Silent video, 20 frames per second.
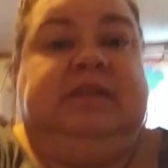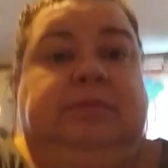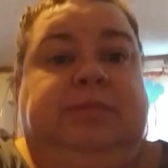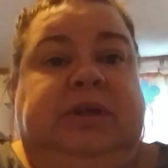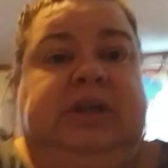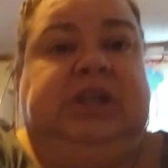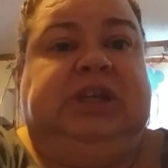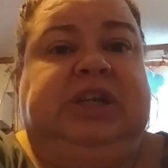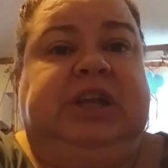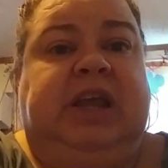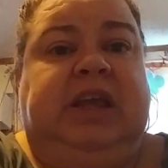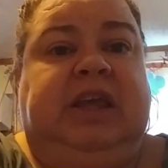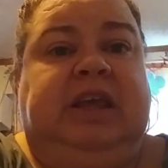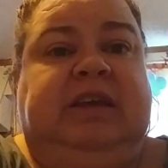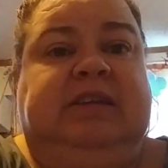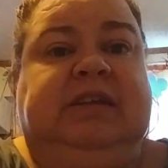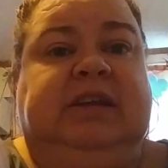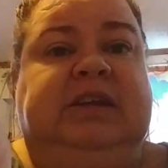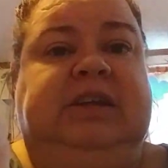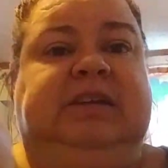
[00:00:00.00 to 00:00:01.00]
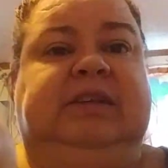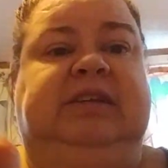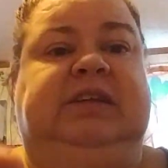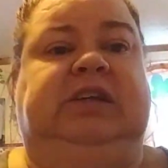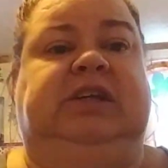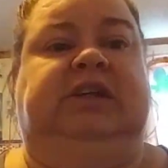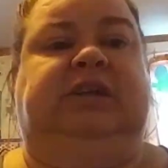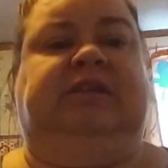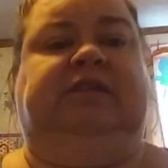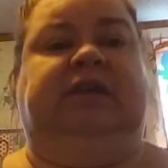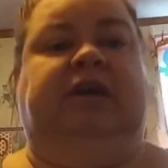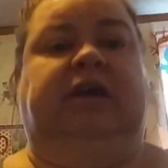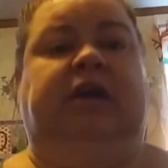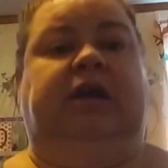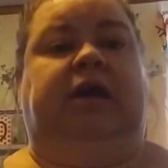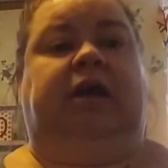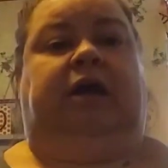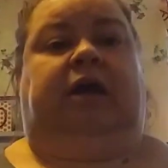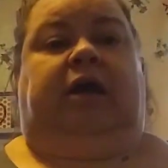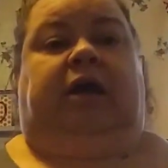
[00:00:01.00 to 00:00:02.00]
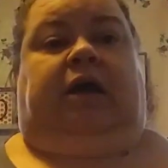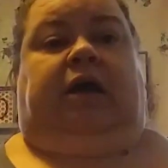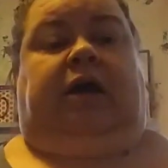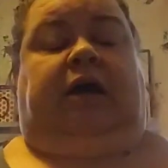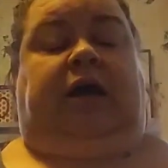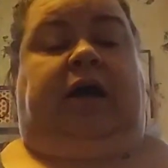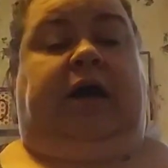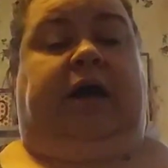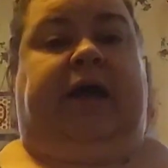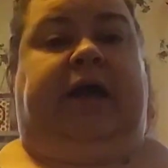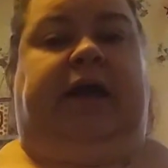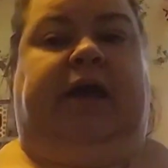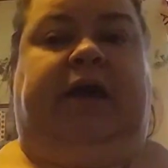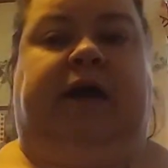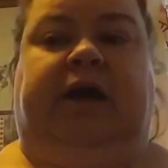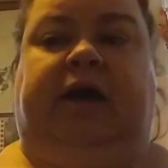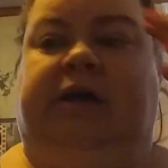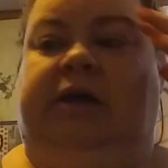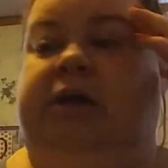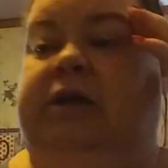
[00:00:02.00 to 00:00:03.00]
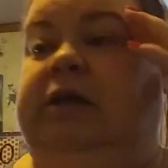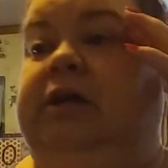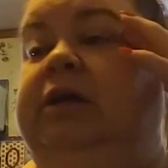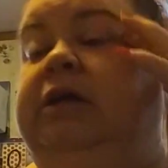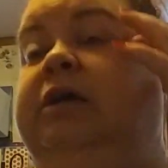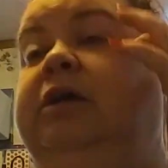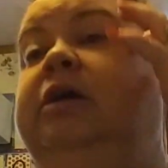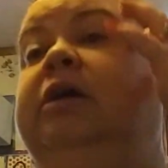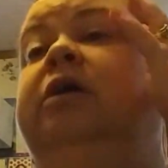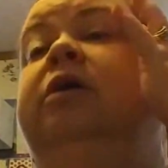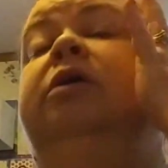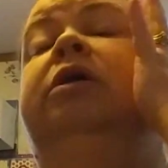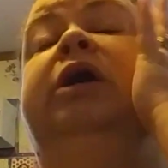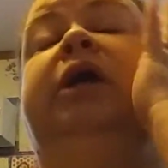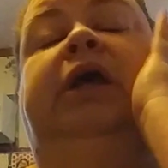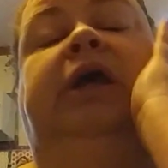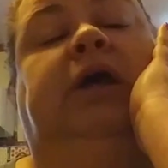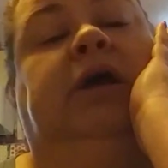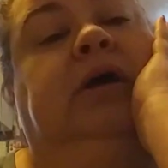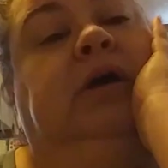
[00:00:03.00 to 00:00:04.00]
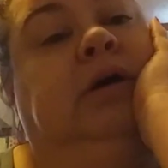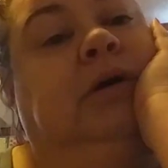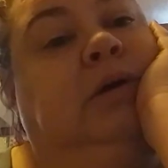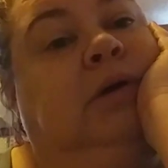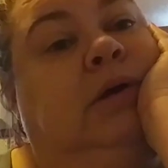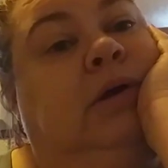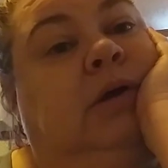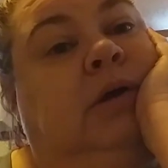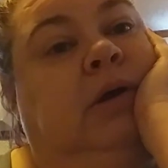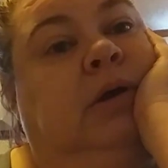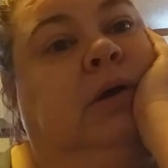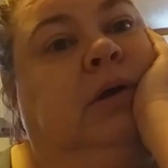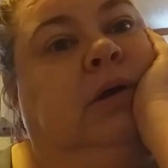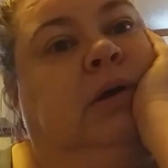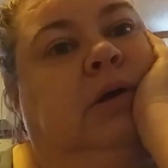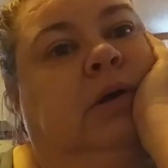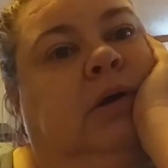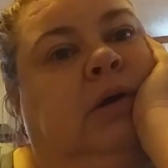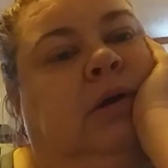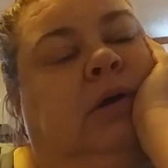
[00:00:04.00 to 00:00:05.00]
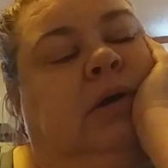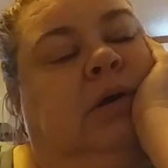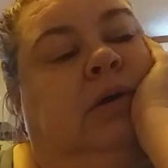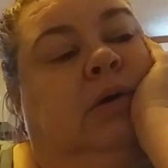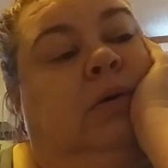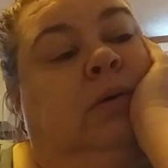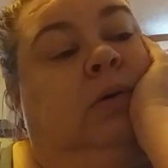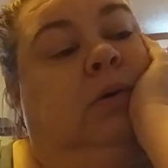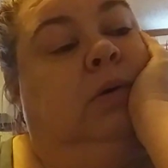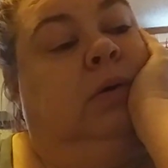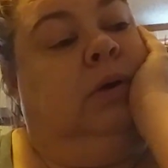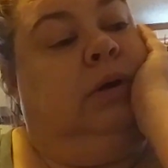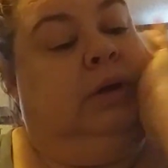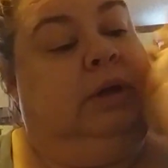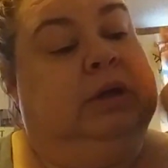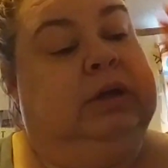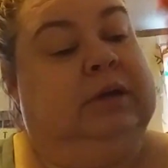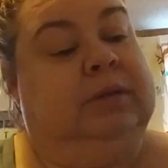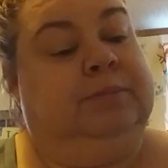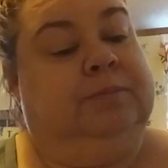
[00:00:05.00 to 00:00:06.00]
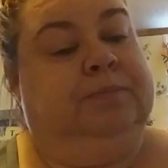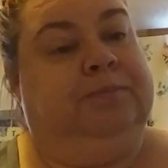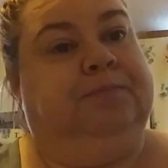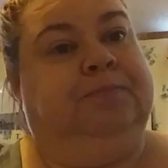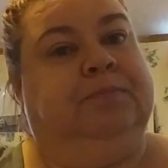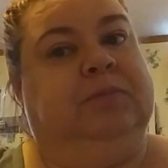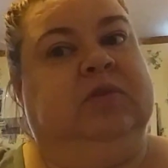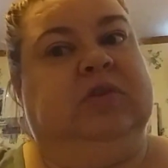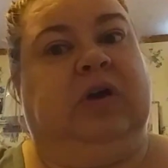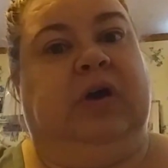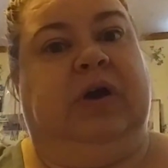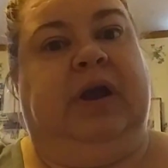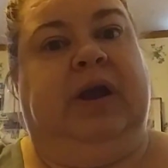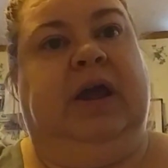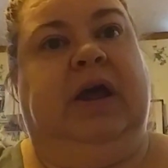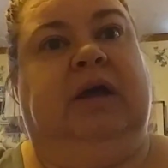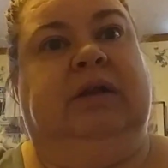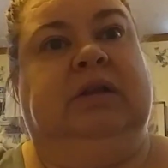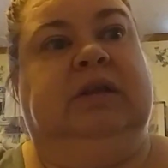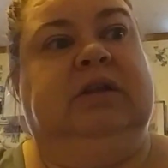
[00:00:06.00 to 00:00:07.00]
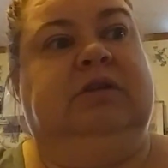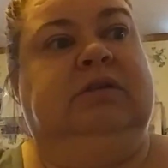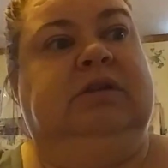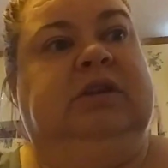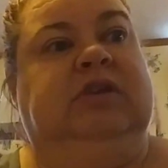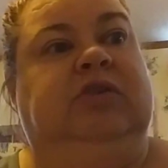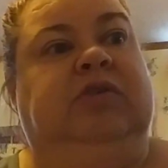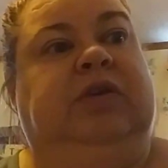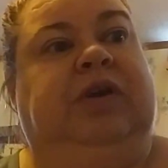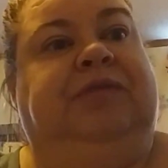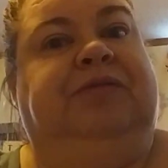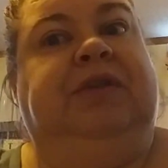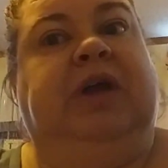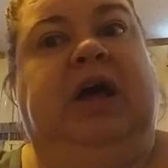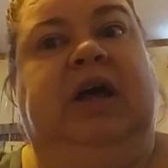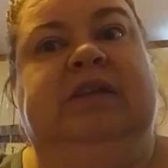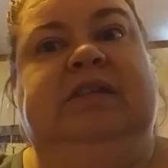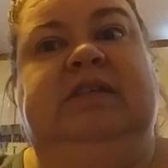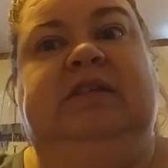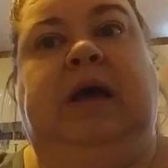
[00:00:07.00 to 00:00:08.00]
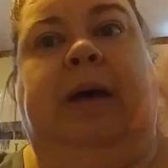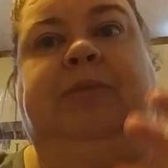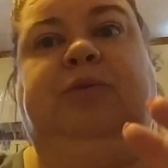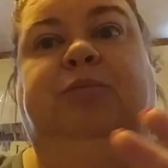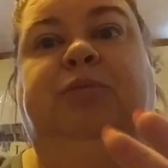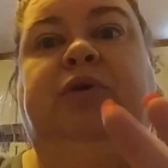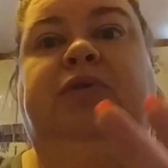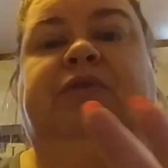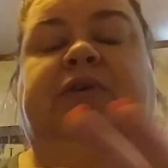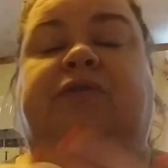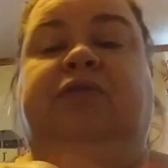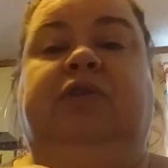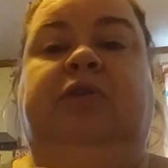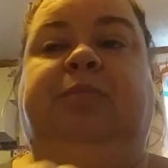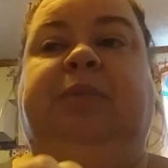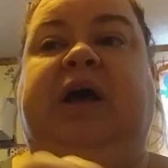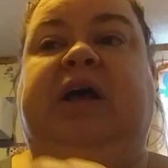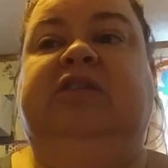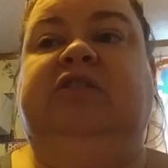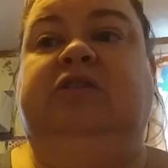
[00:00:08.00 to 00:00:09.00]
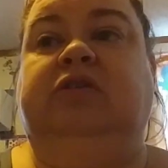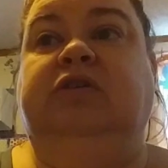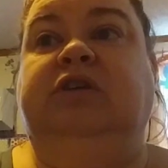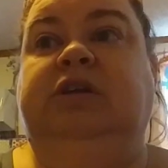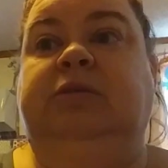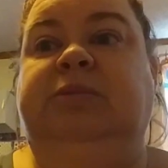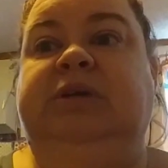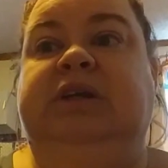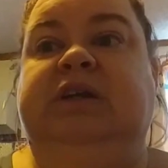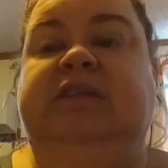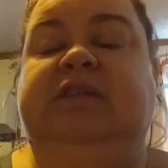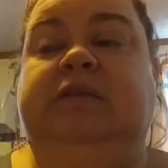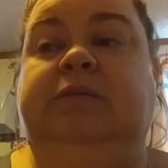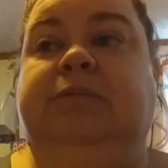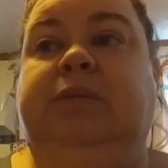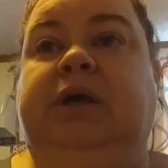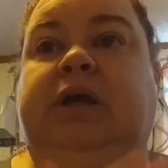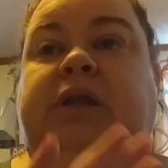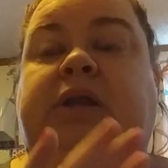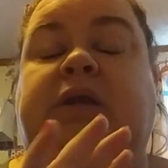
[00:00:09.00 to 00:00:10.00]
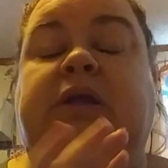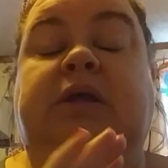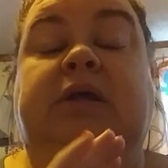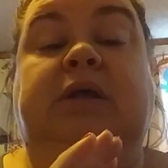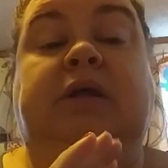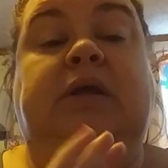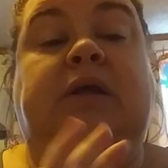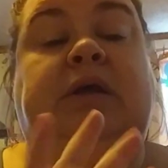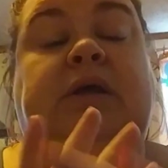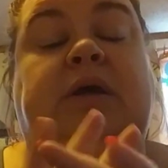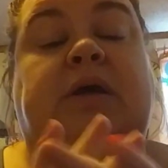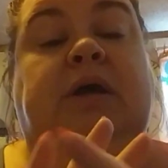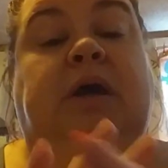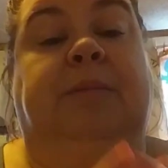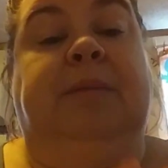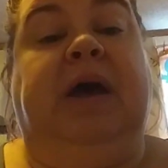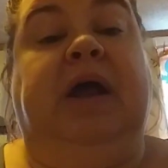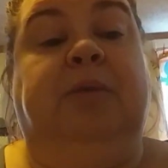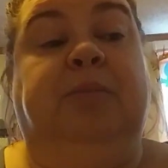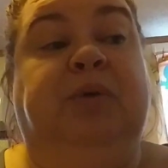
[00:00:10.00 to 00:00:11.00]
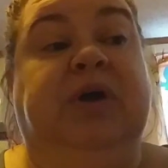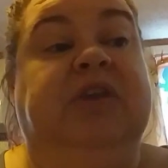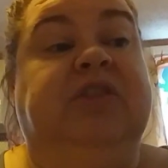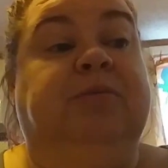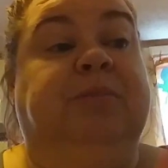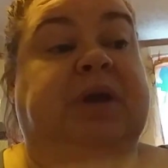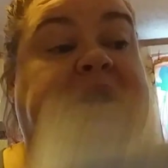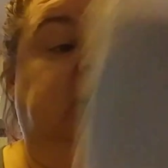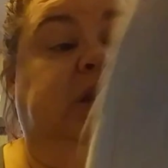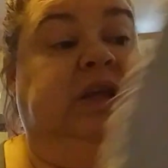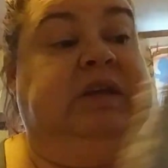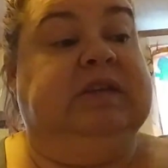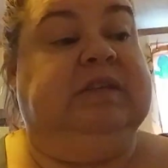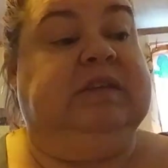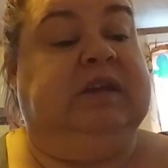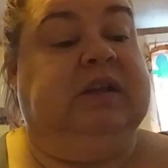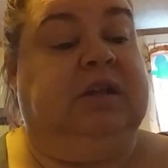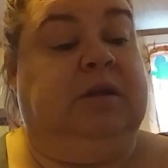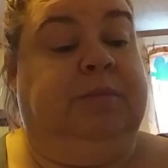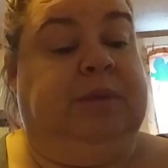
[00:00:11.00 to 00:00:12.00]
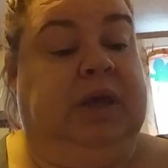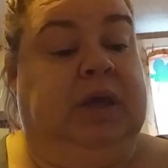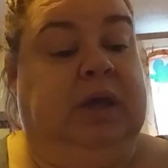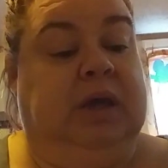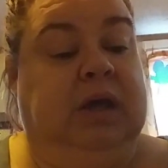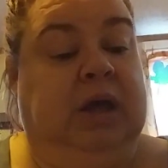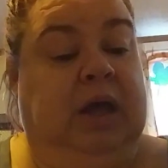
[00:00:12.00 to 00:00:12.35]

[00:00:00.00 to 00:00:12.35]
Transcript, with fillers: I'm like shaky because I need to eat. I, uh, holy, whew. Sorry, I literally have not stopped moving for the past 30 minutes and my I'm out of breath and my knee is killing me.